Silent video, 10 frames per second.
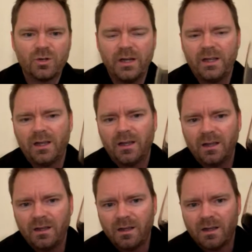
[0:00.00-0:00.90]

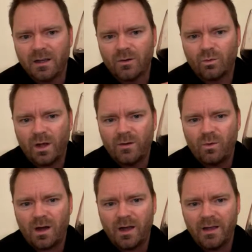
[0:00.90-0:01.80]
drinking red
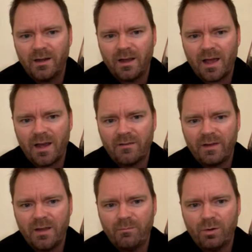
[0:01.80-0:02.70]
wine out of a